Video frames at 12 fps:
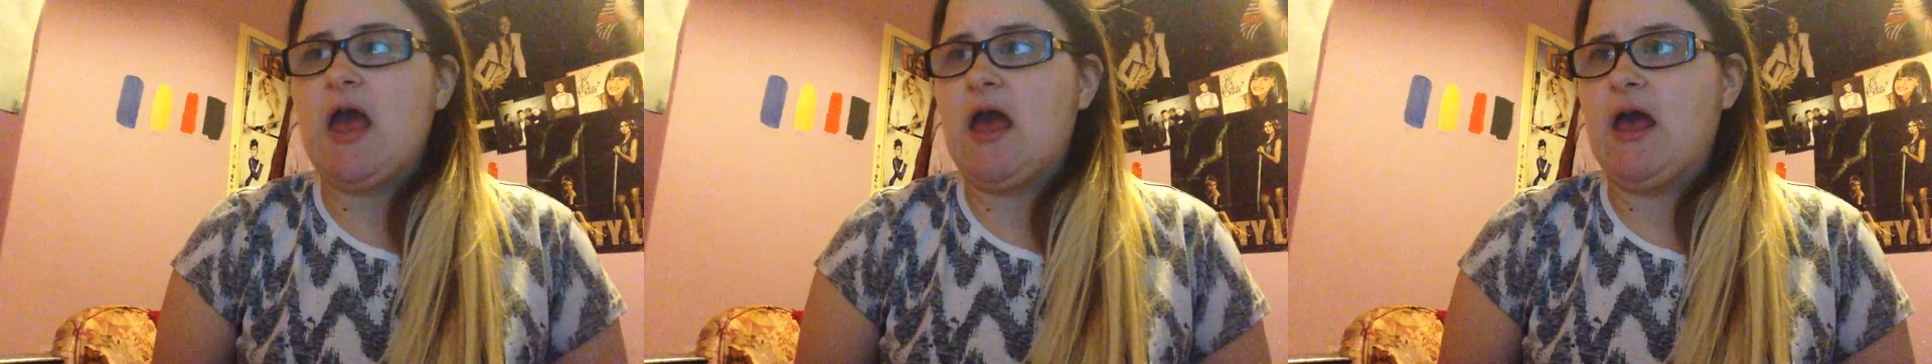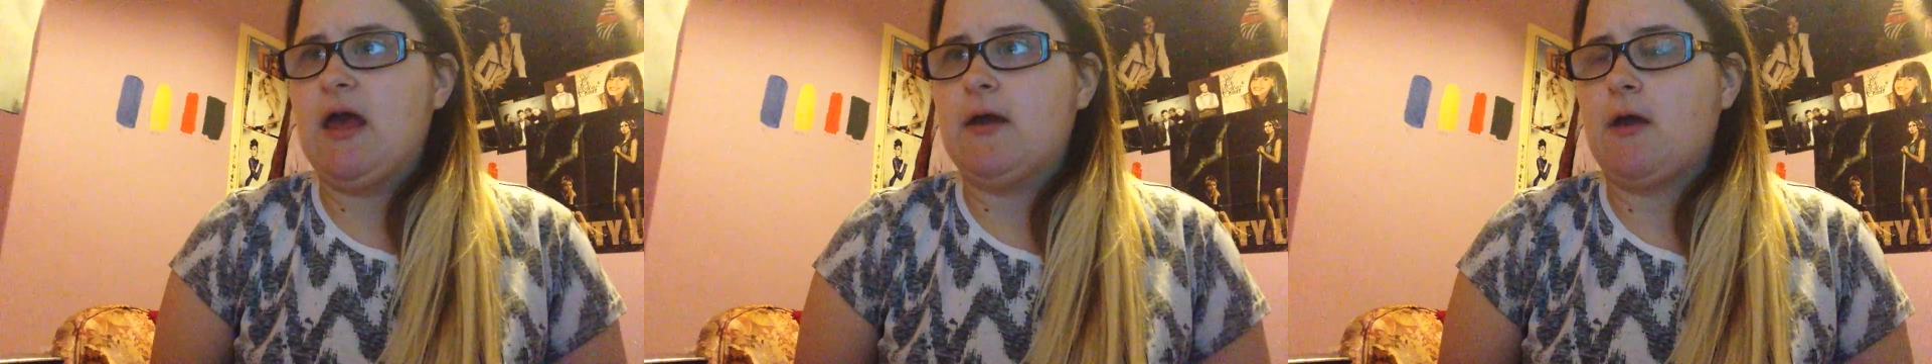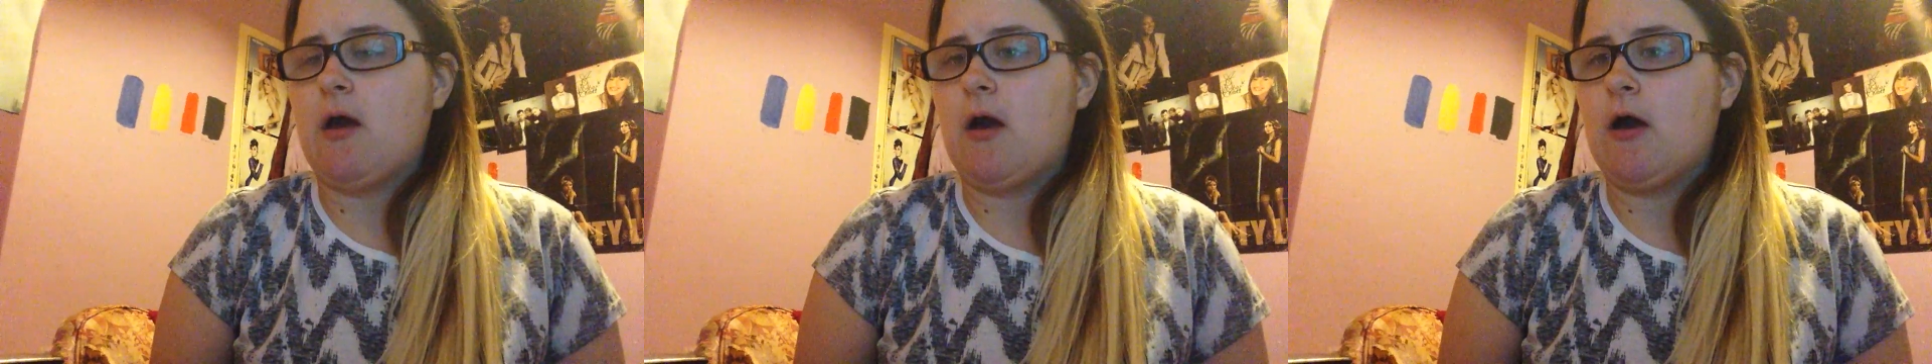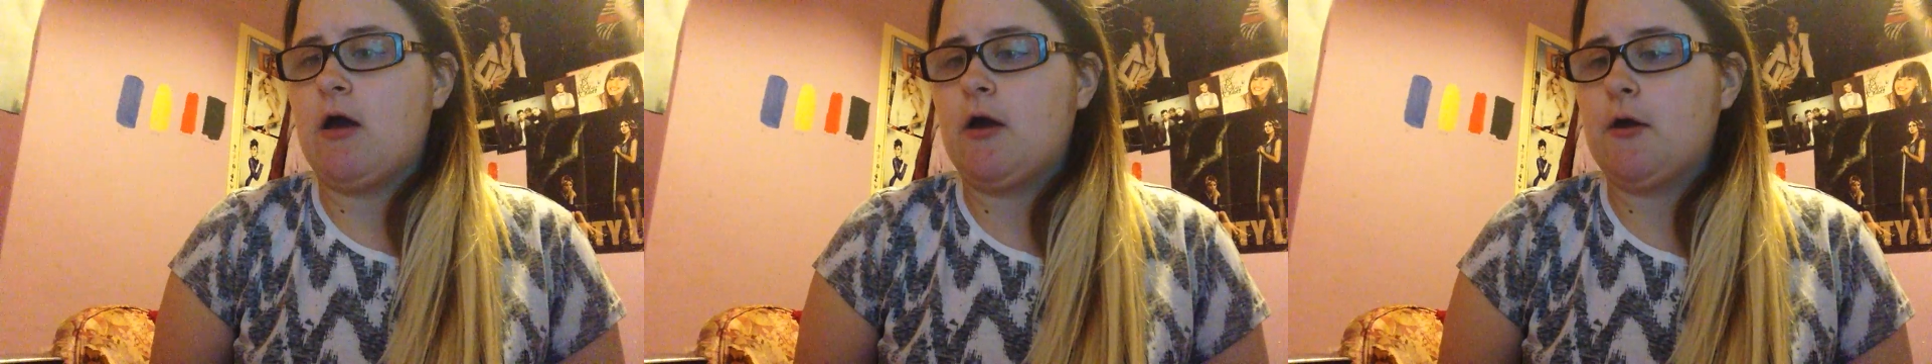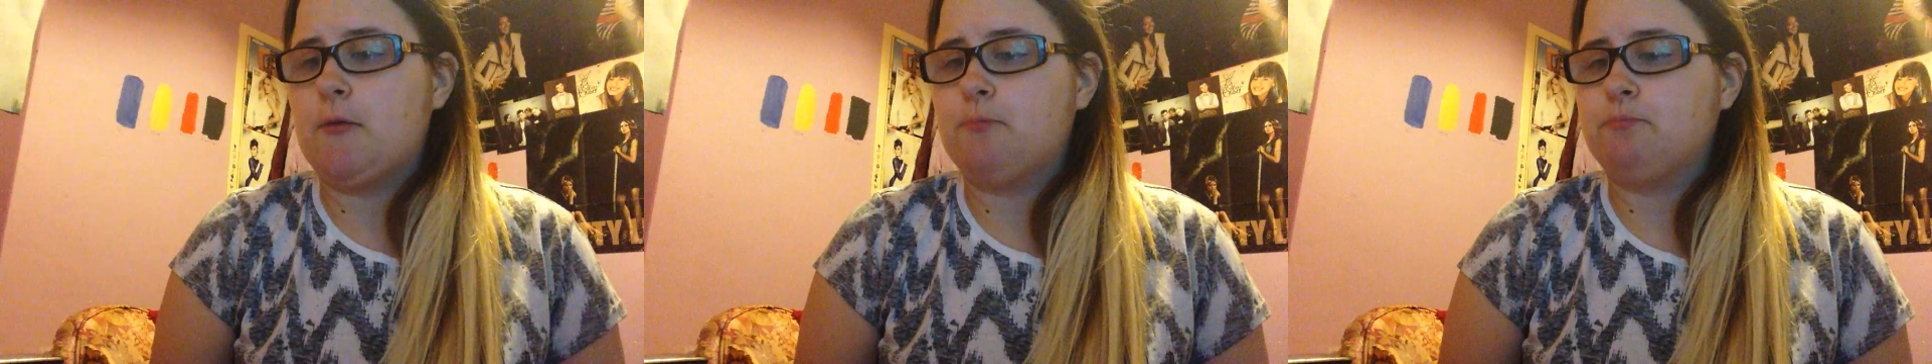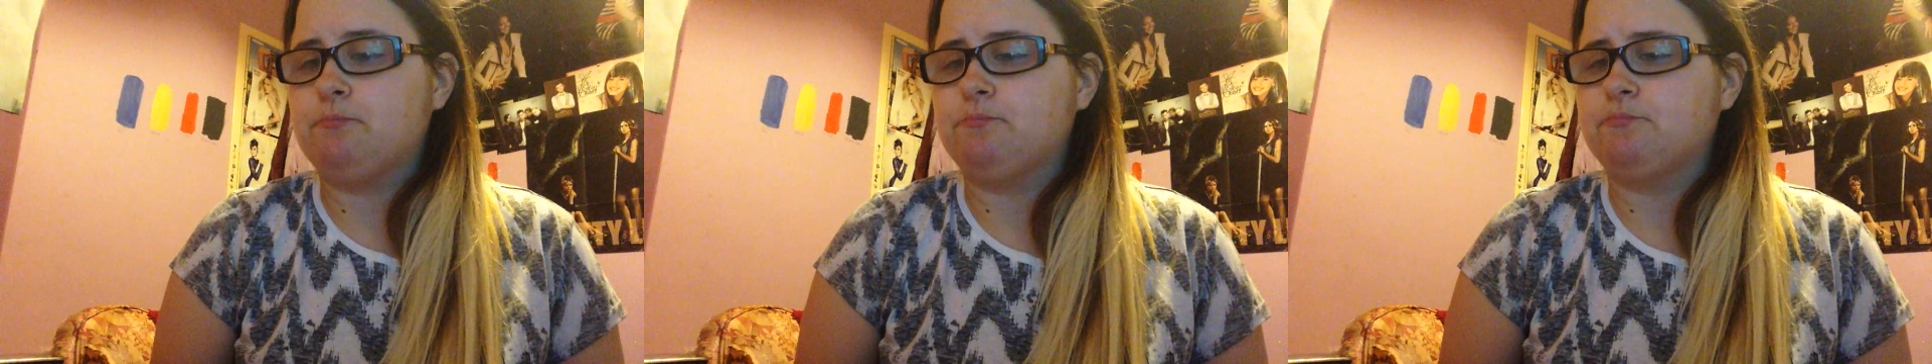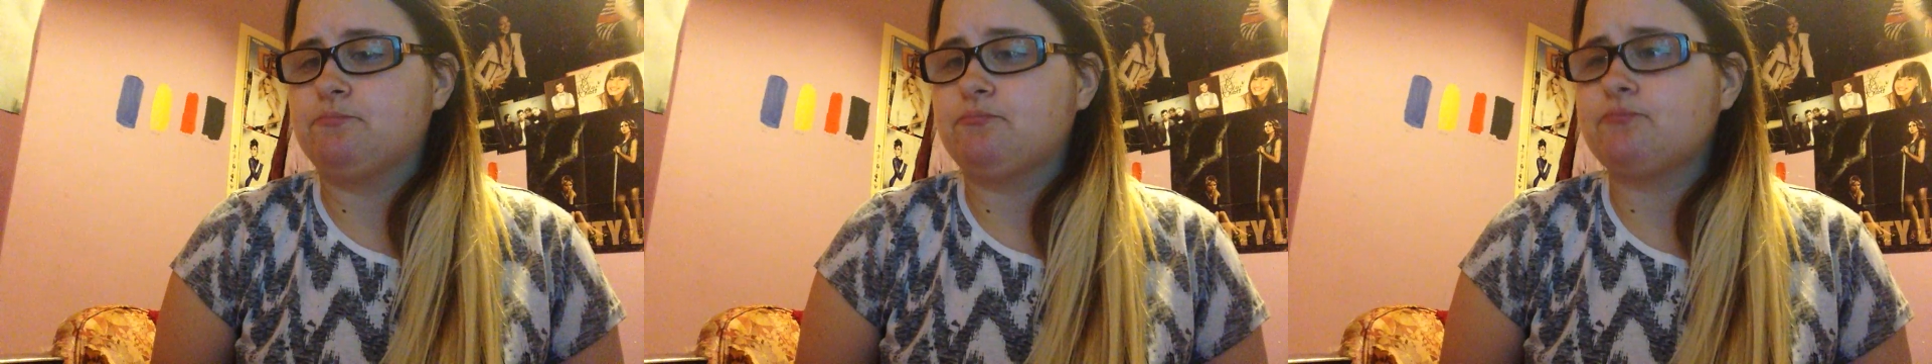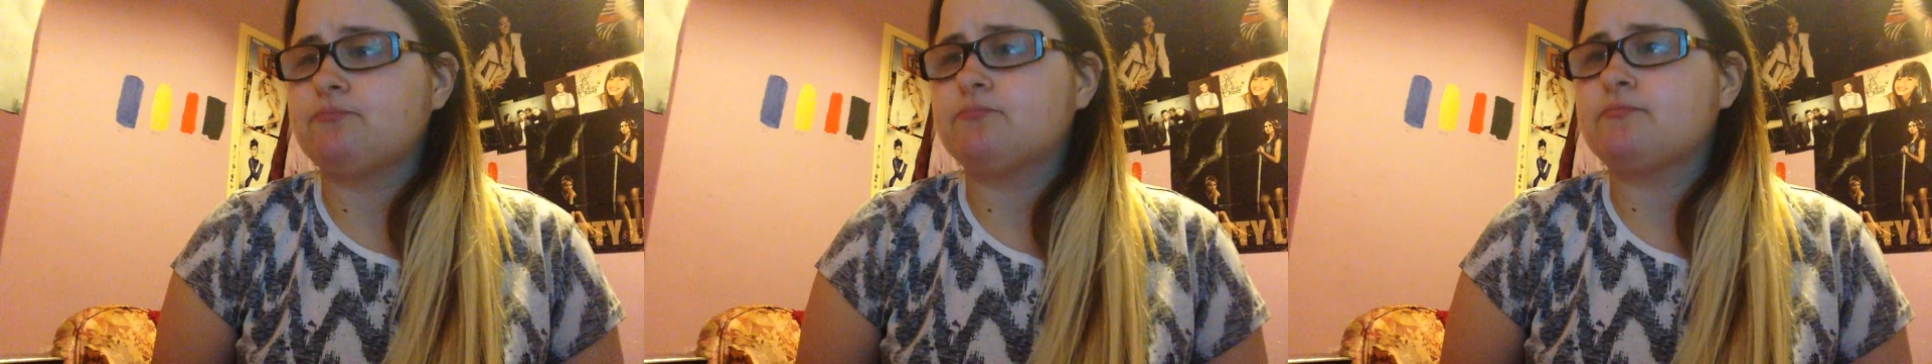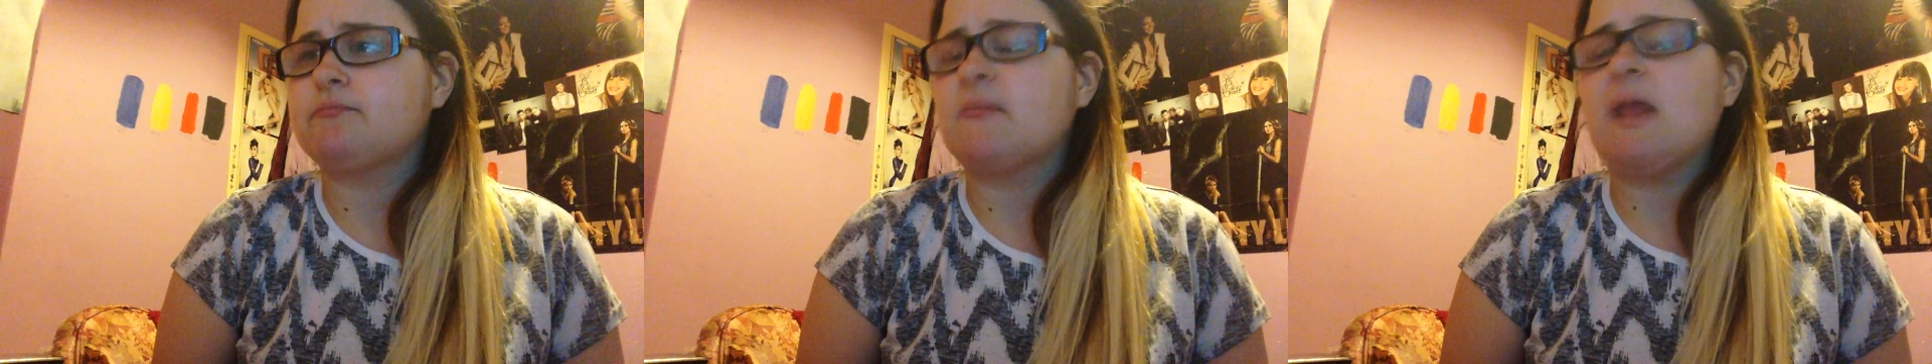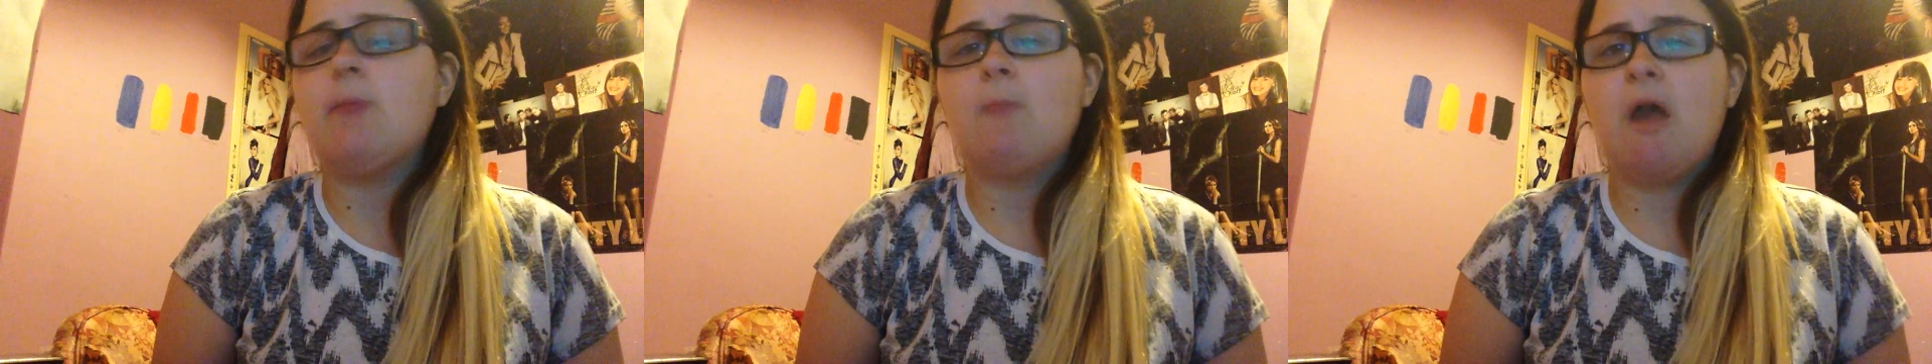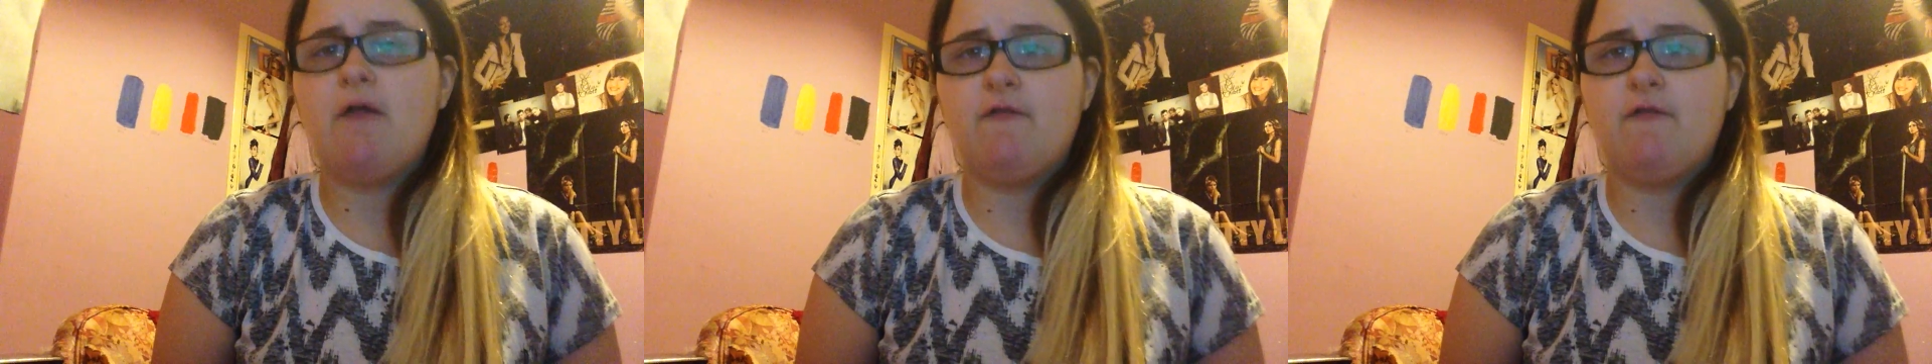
And my